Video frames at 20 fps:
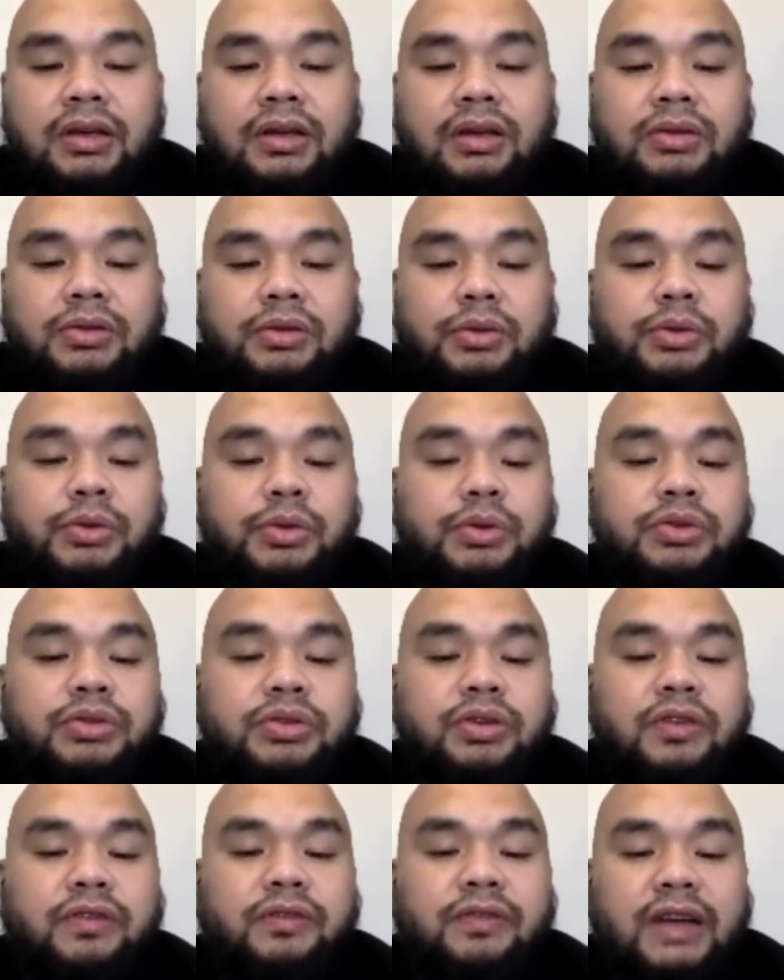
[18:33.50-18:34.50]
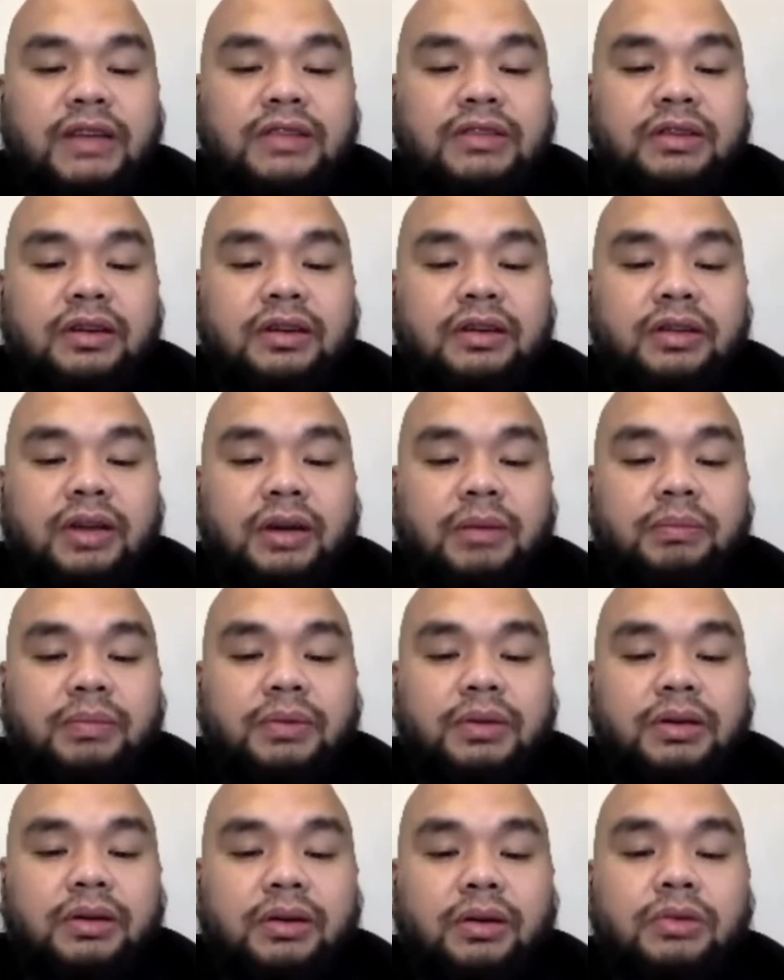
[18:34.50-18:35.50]
So use of vascular
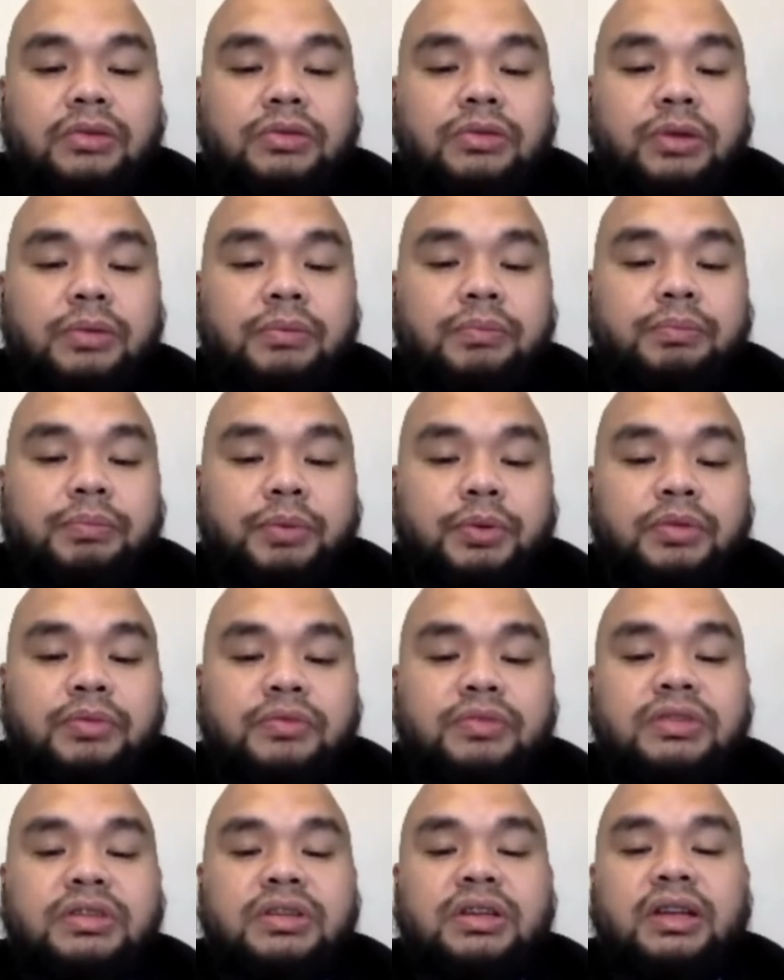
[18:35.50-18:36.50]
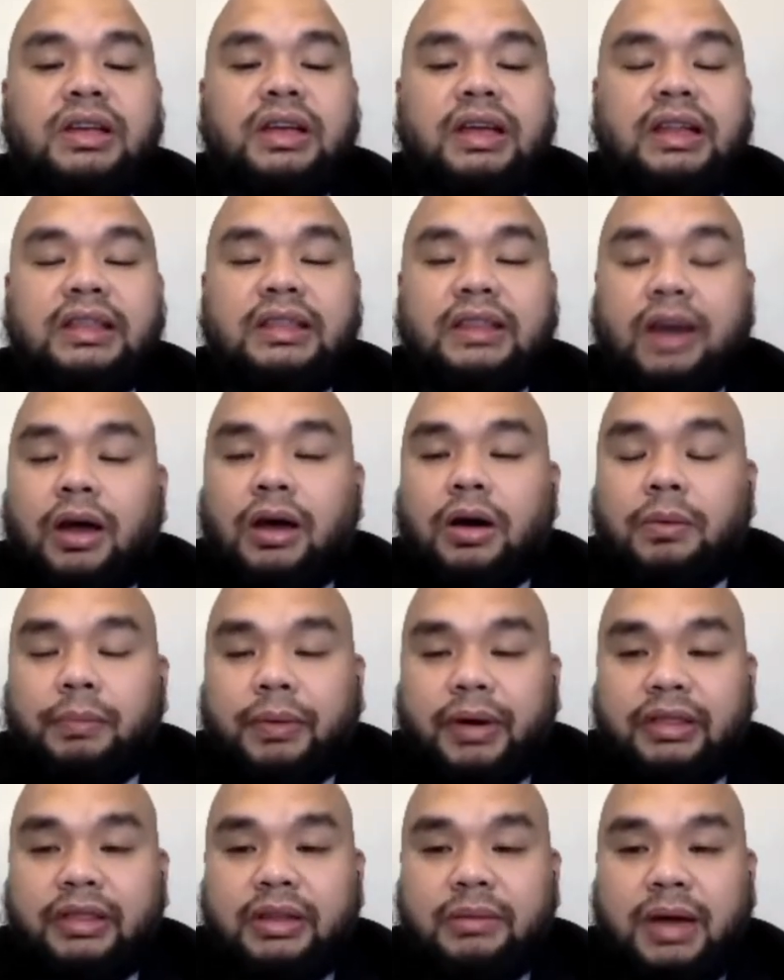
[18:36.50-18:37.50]
Doppler also improves
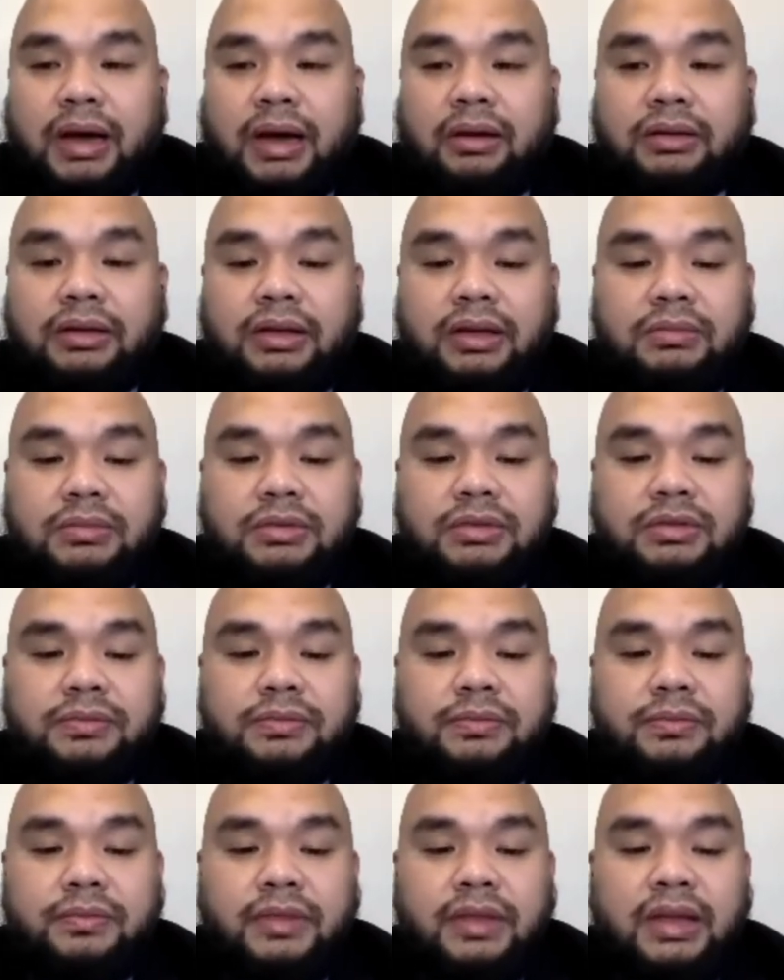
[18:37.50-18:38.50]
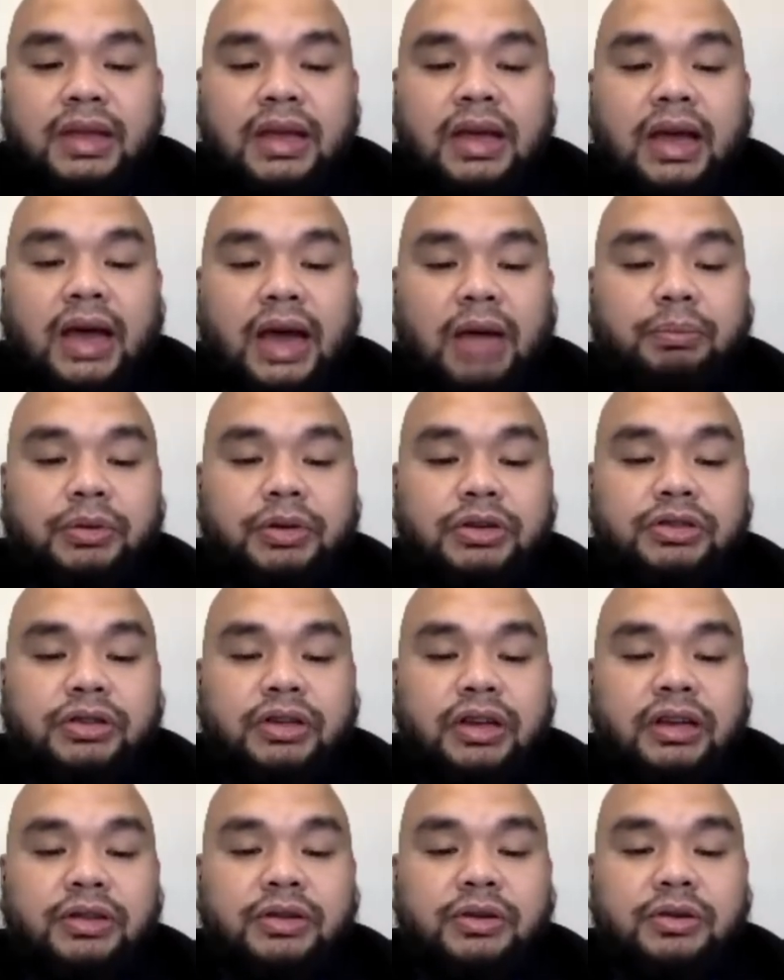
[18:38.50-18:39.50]
intraoperative outcomes. I
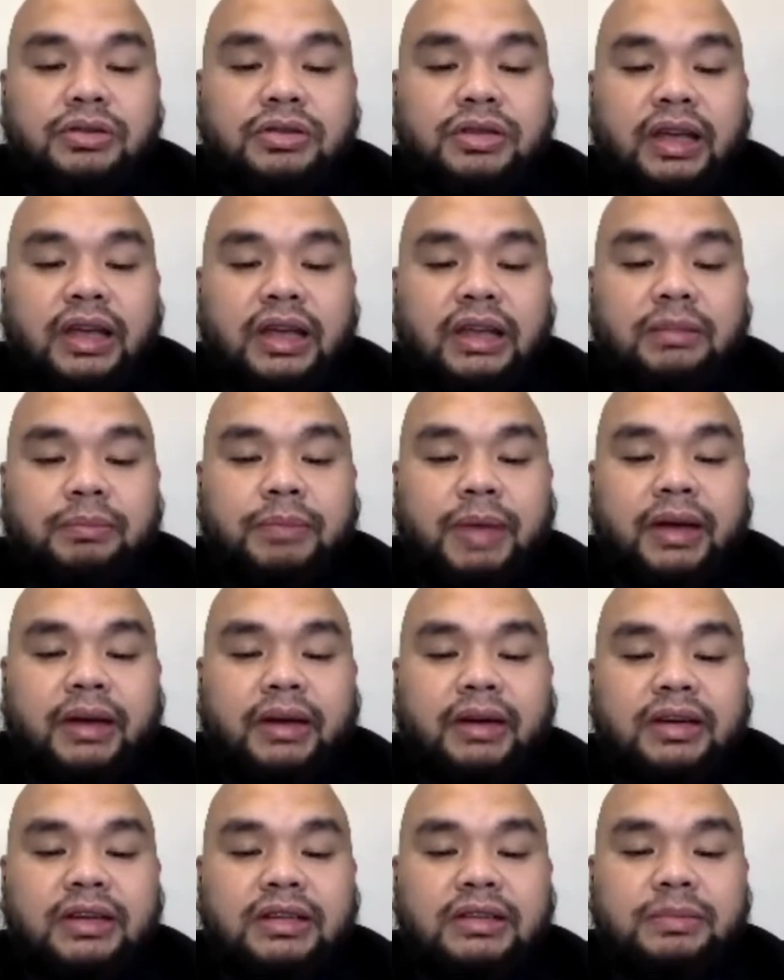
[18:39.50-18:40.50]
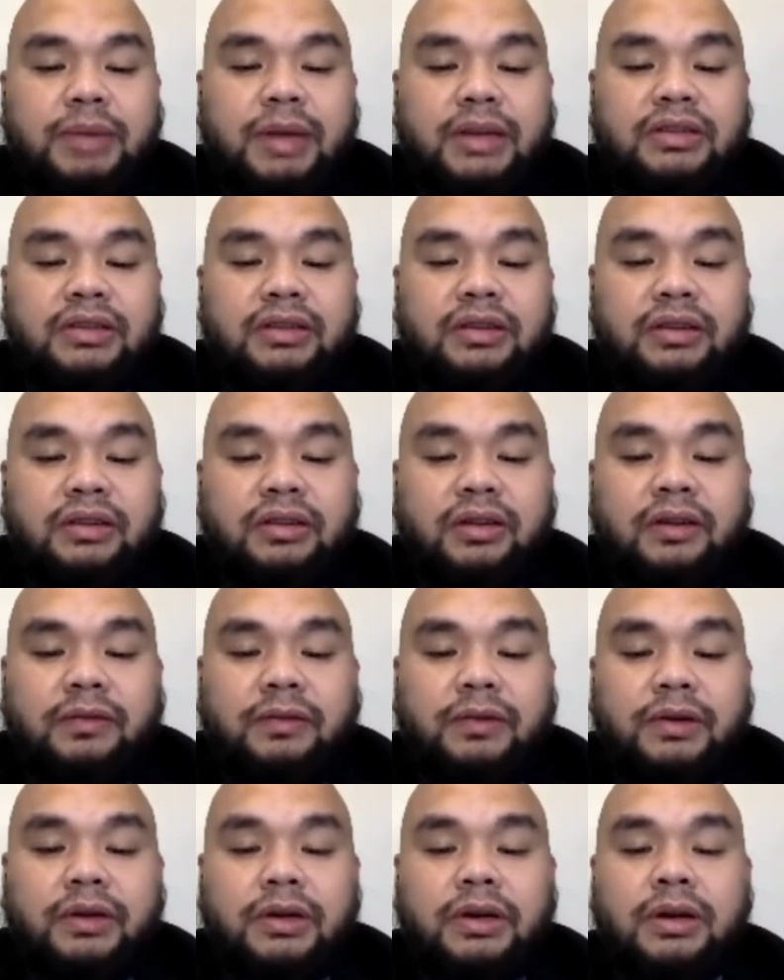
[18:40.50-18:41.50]
personally use 8 MHz vascular
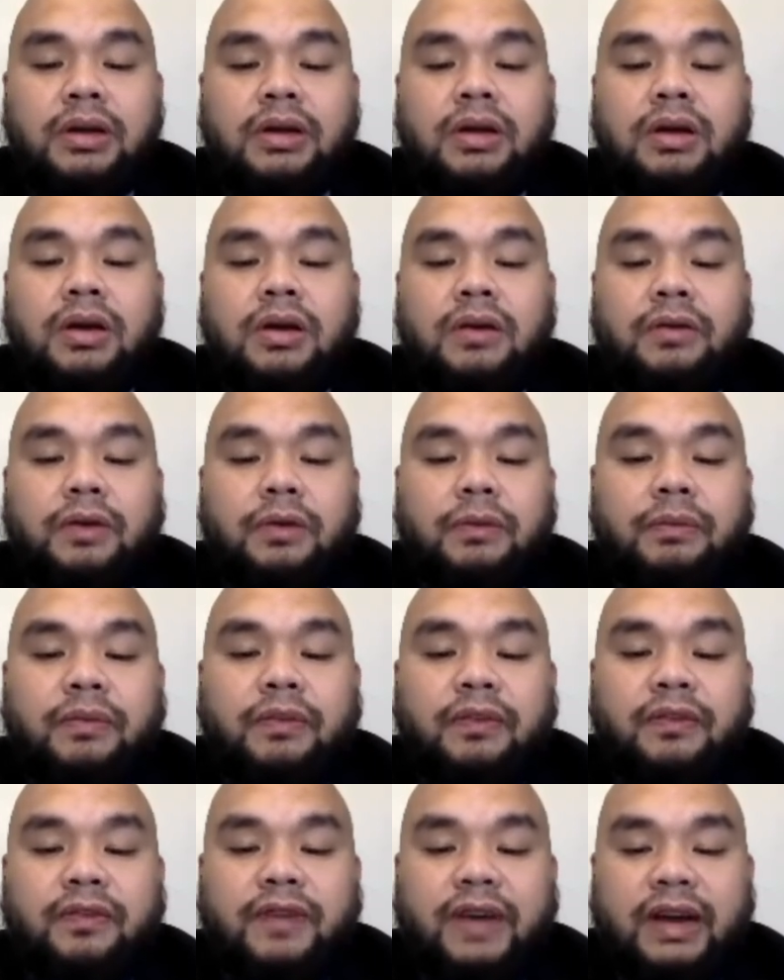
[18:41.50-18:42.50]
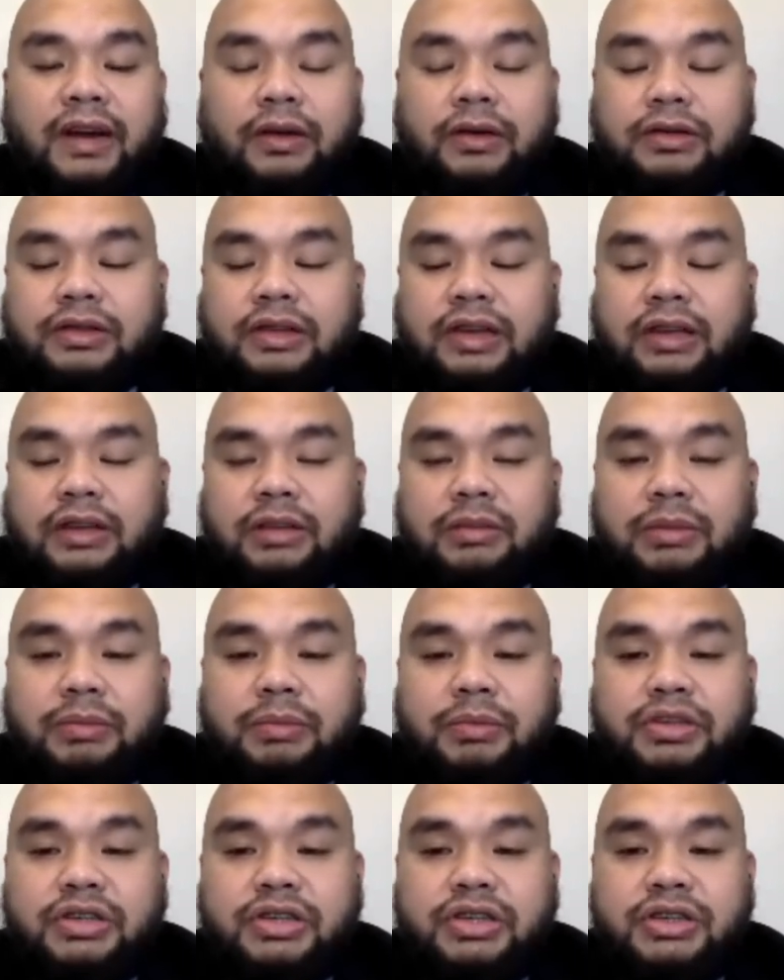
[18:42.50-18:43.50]
Doppler for varicocelectomy
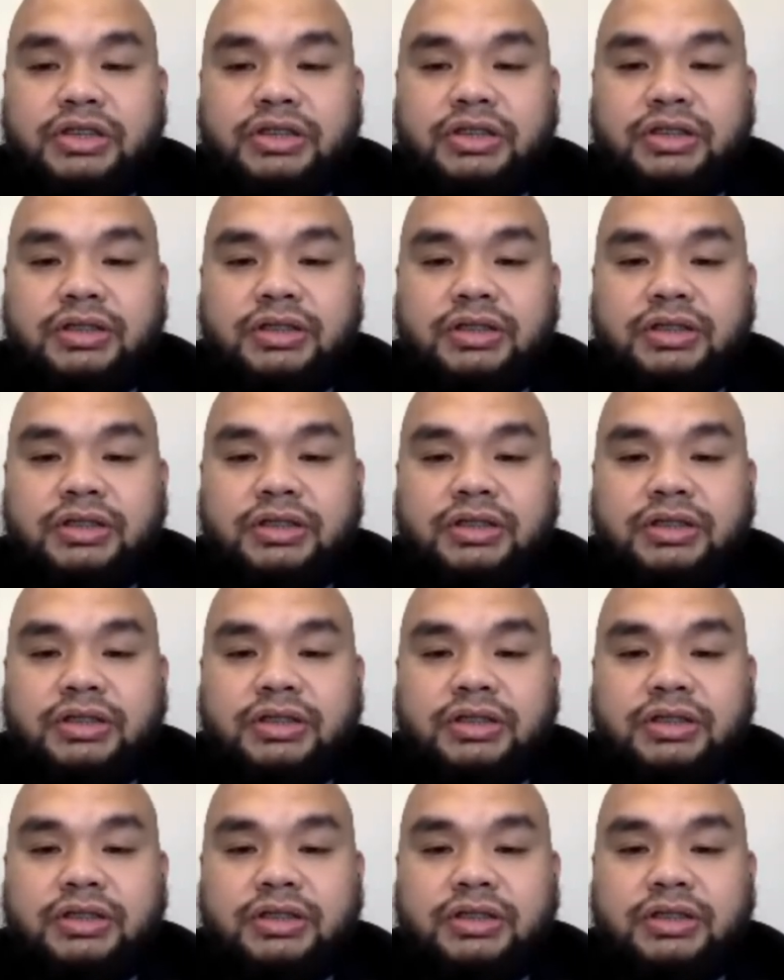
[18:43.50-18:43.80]
procedures.